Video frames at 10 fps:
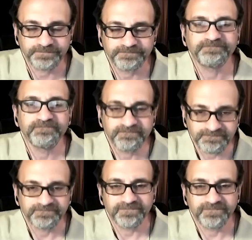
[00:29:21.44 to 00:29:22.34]
man, I
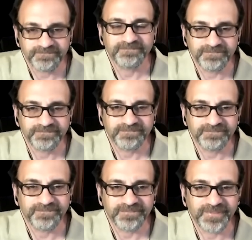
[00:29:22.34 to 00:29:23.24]
got to go back and watch
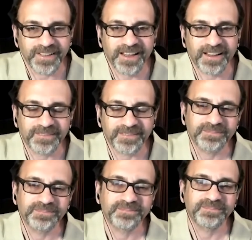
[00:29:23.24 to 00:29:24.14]
that now. Yeah.
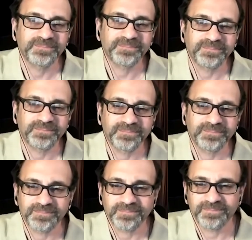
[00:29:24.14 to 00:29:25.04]
That's
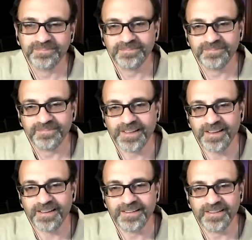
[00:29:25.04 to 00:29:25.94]
insane.
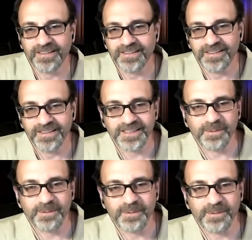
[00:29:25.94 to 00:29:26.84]
Yeah. All right.
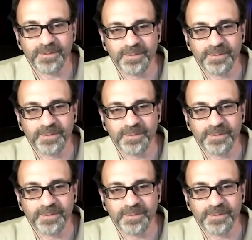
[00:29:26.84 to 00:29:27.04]
Something well, that,